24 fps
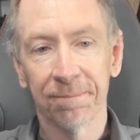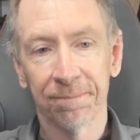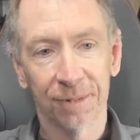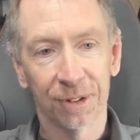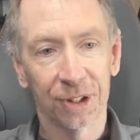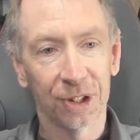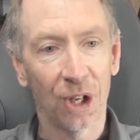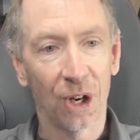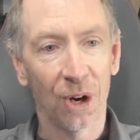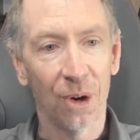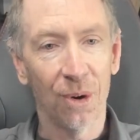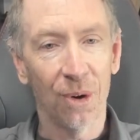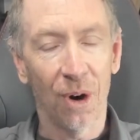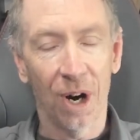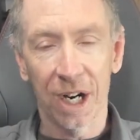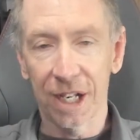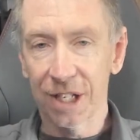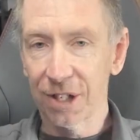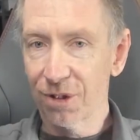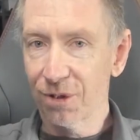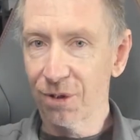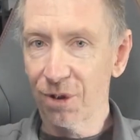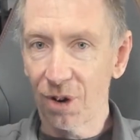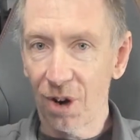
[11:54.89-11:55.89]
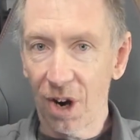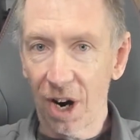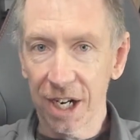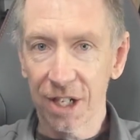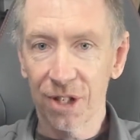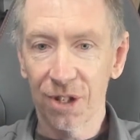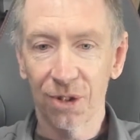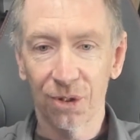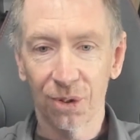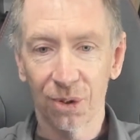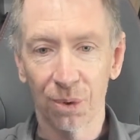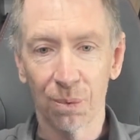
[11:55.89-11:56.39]
so I try
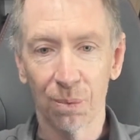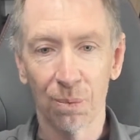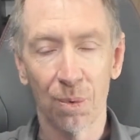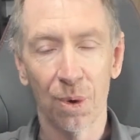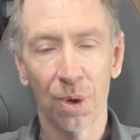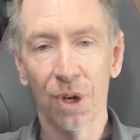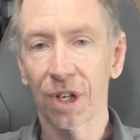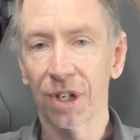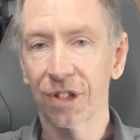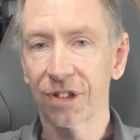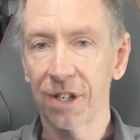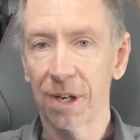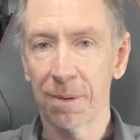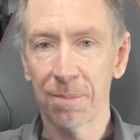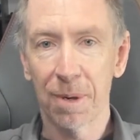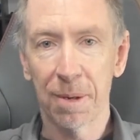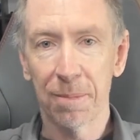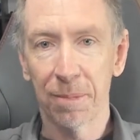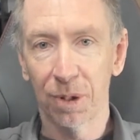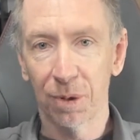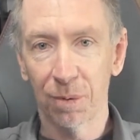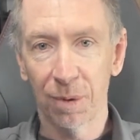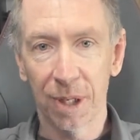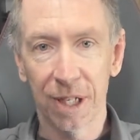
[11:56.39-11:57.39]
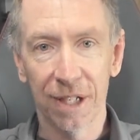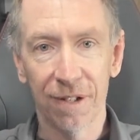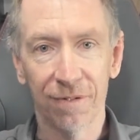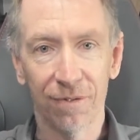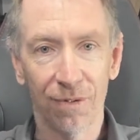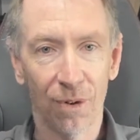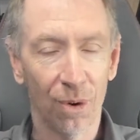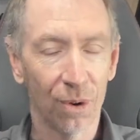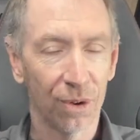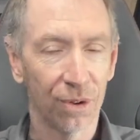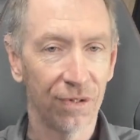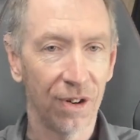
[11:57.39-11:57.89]
to sort of work somewhere between
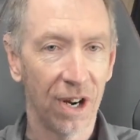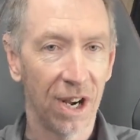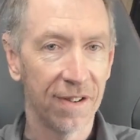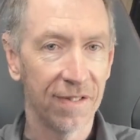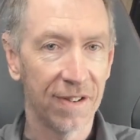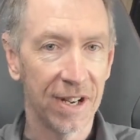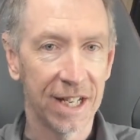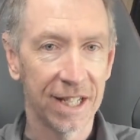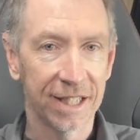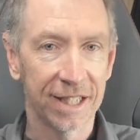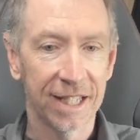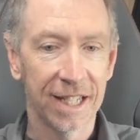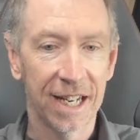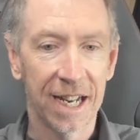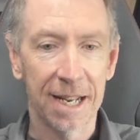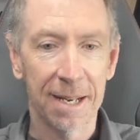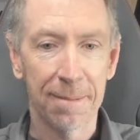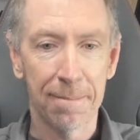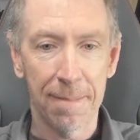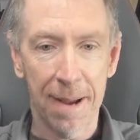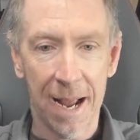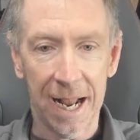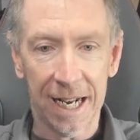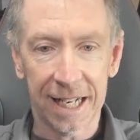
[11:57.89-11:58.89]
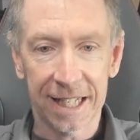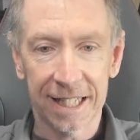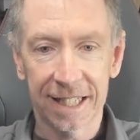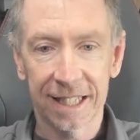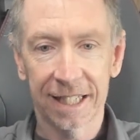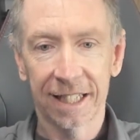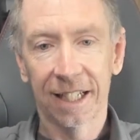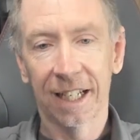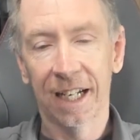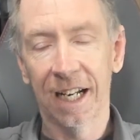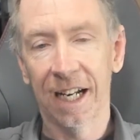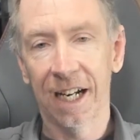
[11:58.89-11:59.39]
4 to 5 hours a day
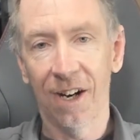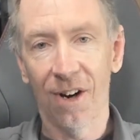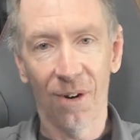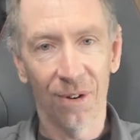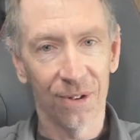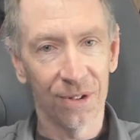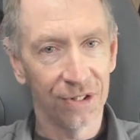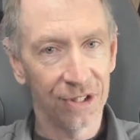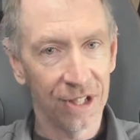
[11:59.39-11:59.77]
max on